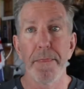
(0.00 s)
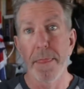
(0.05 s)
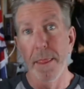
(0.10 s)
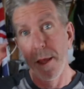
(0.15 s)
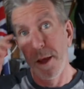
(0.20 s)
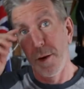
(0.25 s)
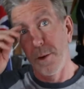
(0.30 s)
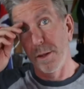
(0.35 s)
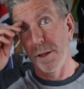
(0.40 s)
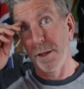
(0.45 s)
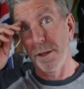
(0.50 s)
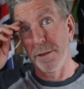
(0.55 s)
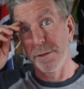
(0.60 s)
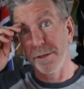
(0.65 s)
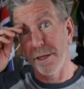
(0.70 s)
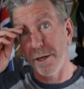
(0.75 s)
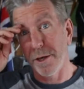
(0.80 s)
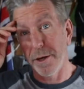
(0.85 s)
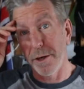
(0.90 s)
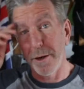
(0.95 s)
with a little
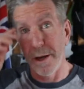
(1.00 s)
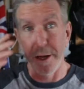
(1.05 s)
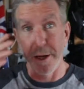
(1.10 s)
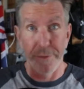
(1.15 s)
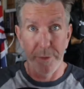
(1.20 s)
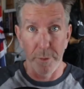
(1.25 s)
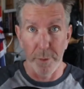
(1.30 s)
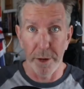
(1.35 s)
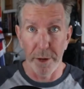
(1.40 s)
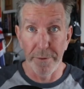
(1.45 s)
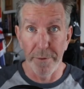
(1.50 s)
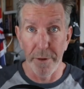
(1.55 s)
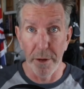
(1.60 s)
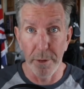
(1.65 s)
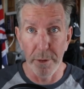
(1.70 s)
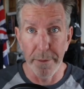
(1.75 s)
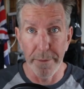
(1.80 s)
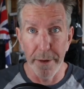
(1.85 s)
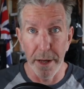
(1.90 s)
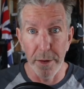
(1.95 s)
ticker. And if you want to follow me,
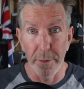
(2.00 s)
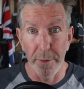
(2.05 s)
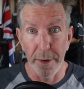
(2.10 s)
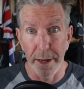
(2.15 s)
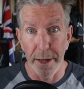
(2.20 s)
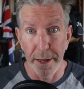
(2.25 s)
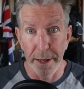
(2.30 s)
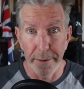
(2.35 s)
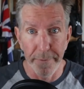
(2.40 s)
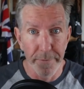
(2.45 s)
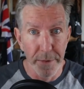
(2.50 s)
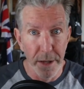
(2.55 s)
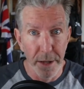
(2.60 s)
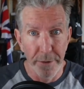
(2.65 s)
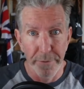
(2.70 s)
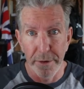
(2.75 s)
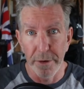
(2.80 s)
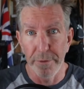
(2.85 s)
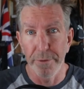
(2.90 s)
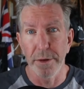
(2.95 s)
by the way,
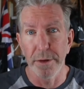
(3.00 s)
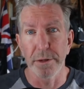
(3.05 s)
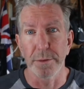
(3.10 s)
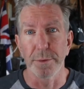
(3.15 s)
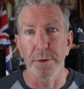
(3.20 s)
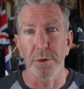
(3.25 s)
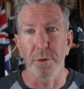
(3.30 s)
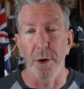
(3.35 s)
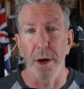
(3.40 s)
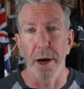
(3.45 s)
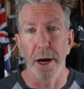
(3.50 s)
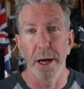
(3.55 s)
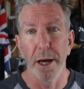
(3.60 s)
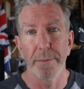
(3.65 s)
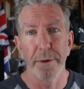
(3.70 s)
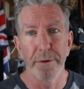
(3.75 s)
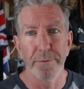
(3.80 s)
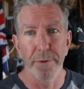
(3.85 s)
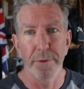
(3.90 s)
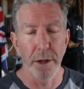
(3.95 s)
feel free to subscribe.
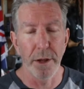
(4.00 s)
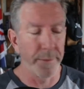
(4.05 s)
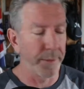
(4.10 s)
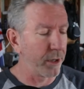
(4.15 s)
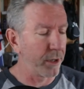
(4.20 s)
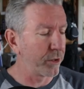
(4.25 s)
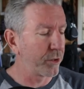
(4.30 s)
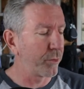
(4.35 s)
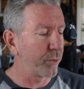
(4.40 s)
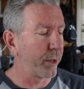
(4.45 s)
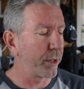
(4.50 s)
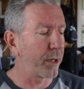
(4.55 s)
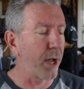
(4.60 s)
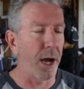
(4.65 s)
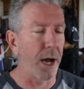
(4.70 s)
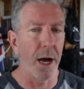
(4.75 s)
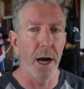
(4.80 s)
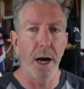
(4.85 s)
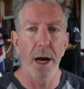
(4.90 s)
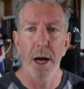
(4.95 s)
Follow me on
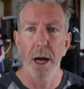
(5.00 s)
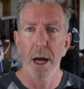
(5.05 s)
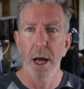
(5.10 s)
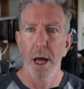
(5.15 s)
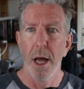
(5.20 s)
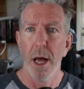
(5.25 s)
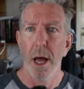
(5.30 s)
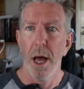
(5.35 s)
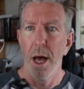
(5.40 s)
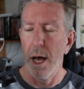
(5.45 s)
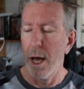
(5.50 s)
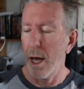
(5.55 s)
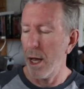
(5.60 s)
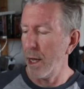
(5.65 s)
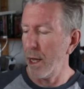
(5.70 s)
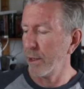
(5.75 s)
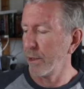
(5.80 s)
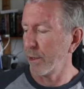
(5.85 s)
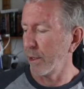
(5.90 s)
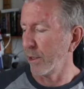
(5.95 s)
Twitter
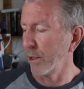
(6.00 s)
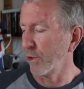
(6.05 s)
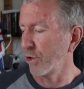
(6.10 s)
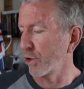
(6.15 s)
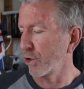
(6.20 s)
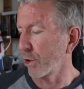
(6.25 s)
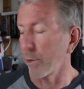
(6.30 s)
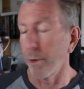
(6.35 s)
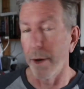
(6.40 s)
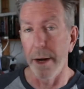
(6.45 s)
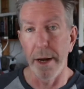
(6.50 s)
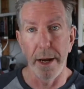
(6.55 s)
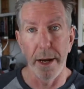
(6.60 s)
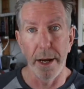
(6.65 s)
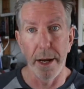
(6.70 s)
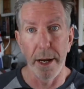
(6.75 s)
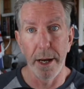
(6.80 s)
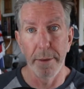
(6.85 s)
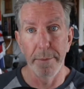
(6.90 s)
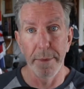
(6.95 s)
and
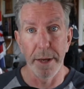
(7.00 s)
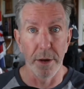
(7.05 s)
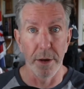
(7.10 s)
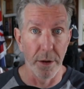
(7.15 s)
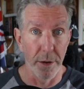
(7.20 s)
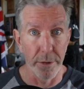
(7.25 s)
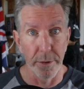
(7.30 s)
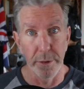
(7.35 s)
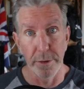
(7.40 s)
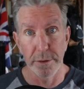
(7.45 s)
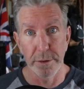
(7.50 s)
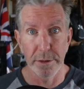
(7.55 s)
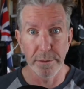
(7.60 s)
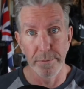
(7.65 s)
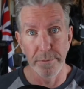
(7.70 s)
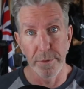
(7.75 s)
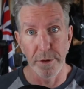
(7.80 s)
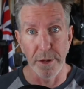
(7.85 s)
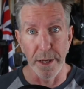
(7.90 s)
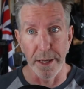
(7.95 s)
Instagram and all those
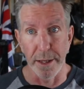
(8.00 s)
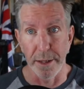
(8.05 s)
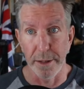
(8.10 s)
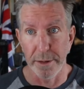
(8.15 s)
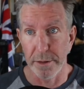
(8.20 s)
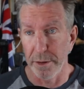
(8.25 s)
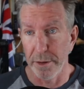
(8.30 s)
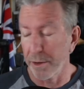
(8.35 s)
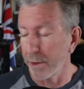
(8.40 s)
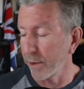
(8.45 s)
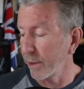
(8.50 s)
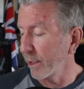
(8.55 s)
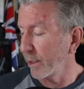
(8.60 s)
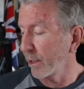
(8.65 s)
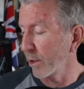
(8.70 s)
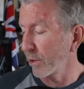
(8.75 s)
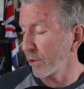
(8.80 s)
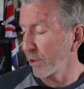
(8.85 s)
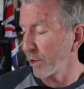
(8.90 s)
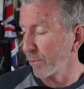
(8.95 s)
things. There's all the
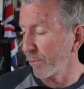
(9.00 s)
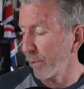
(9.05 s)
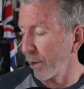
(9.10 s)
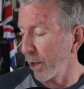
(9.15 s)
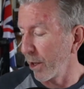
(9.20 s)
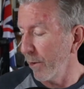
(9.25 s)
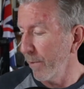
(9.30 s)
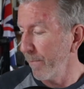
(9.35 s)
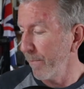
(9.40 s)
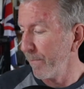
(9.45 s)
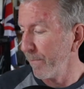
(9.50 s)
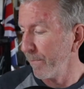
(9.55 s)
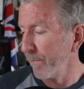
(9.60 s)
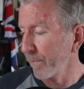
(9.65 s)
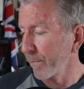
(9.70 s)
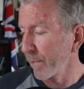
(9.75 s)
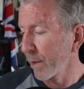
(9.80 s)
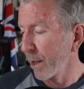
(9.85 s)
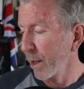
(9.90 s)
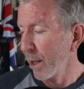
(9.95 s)
details just below.
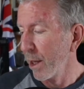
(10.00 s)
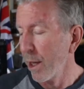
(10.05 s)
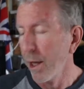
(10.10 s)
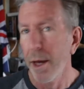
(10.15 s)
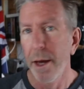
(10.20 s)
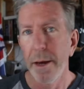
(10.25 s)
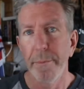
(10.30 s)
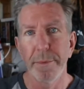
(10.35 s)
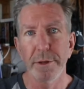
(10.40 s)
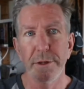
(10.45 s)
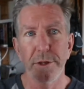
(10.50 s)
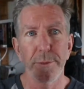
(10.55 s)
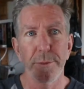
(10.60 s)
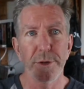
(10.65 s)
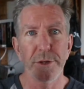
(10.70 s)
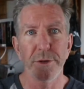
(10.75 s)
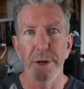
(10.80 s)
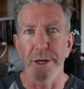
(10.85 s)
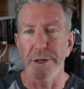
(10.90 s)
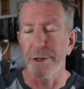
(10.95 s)
But Super
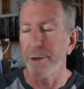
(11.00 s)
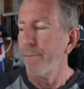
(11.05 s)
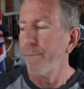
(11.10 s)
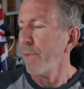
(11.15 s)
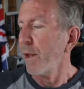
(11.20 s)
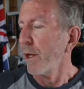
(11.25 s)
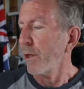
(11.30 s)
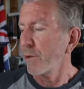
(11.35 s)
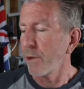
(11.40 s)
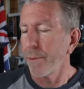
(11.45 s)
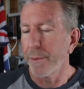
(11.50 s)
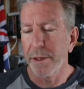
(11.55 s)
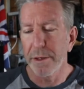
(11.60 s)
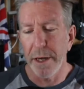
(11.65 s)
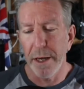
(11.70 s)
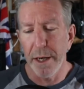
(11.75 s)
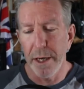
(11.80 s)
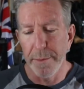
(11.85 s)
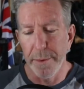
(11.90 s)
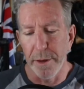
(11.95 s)
Stretch. So I'm
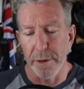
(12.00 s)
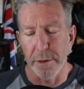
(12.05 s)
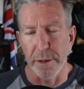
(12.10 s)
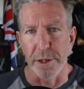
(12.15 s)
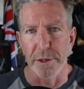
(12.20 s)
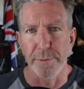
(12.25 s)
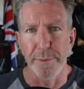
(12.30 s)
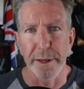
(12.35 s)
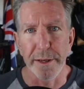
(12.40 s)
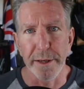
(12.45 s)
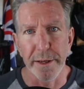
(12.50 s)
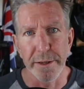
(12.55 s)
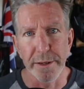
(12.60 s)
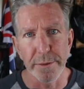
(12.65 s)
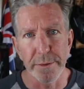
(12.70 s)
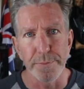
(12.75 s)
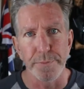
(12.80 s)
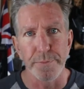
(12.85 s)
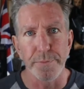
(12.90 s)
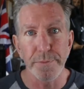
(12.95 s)
excited about this because
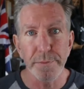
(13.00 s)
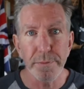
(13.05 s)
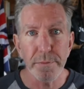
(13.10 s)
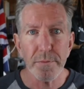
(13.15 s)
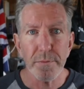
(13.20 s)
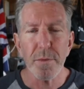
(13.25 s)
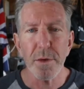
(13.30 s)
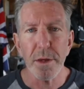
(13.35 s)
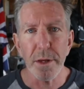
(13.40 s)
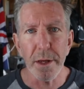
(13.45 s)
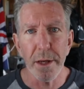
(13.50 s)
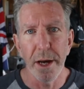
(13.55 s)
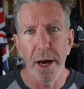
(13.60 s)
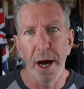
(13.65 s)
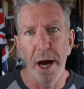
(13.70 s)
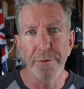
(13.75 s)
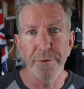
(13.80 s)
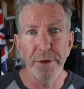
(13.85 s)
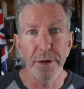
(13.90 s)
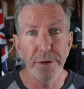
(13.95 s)

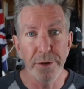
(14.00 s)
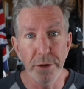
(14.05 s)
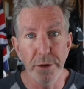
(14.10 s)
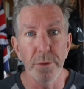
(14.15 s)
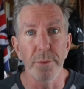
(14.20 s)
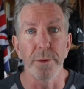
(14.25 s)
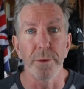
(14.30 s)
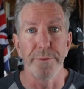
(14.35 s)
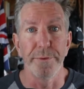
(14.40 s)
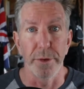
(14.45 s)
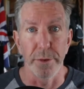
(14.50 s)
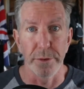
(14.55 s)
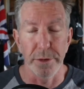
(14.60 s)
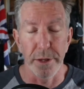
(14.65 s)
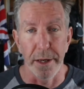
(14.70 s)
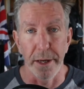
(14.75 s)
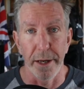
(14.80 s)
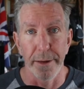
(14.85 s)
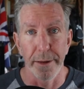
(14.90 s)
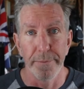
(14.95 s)
I've done 2 reviews today.